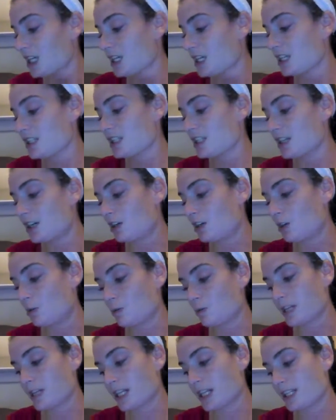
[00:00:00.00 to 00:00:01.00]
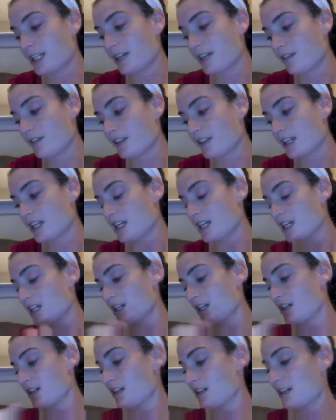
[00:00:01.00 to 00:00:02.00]
So that's
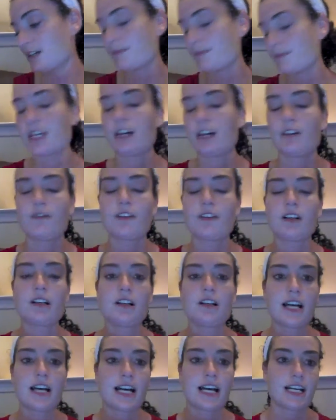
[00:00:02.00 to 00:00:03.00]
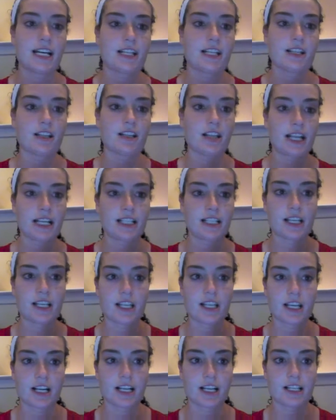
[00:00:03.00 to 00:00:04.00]
definitely been helpful. And the last thing
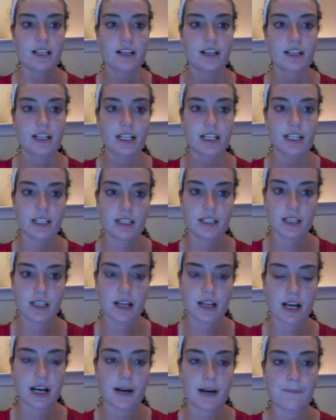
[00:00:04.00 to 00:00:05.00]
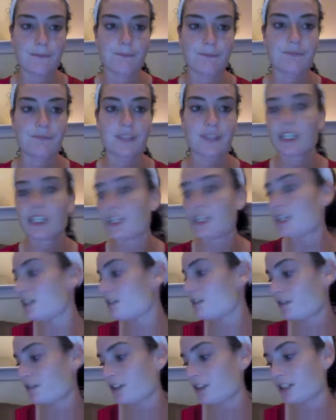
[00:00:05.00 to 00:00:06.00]
that I've done is to
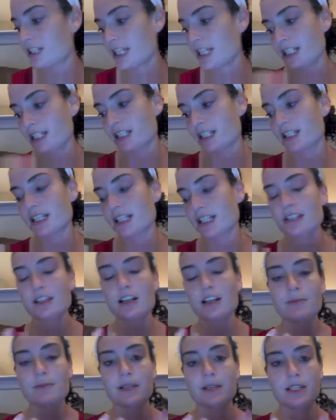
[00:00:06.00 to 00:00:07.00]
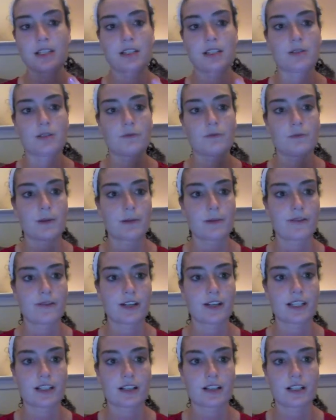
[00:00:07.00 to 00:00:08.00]
hit Success Club is one of my
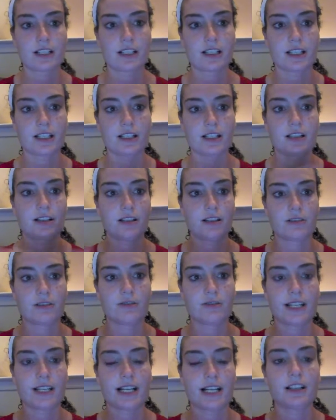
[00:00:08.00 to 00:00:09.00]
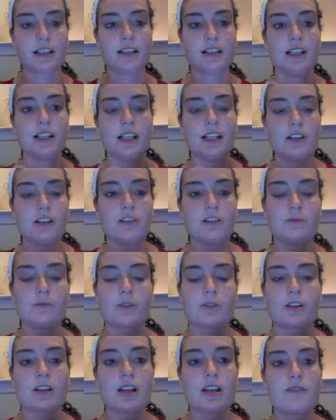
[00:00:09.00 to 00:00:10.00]
friends, Kristen Odell, who I'm
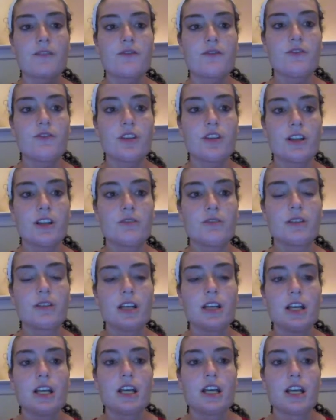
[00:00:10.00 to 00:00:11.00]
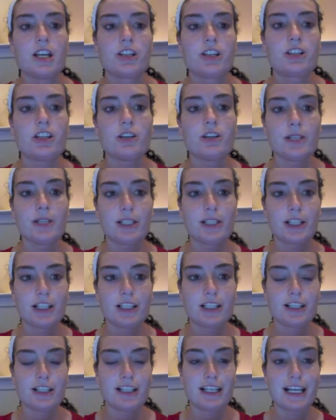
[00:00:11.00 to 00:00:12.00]
sure a lot of you know. She always does
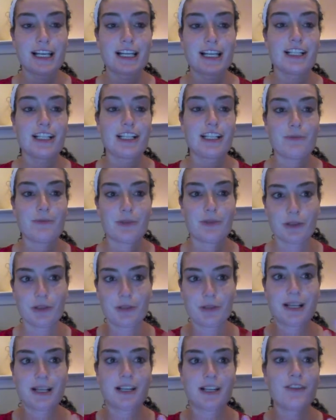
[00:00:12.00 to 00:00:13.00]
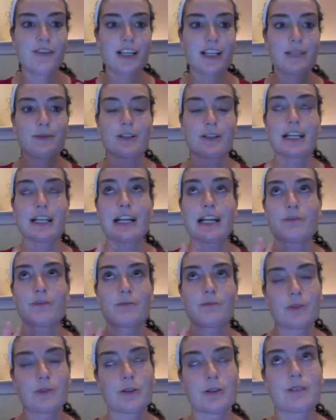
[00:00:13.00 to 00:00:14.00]
this thing, and she posts about it on Facebook, and I don't
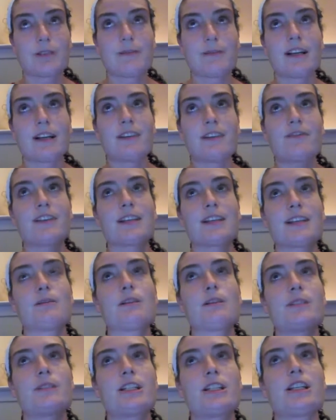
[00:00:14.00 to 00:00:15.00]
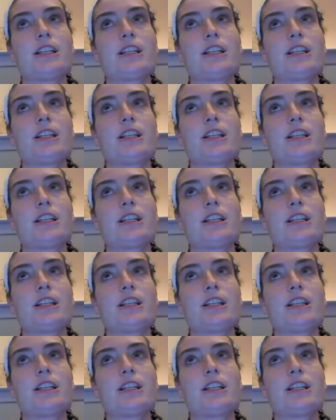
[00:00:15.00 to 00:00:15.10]
post about it on Facebook, but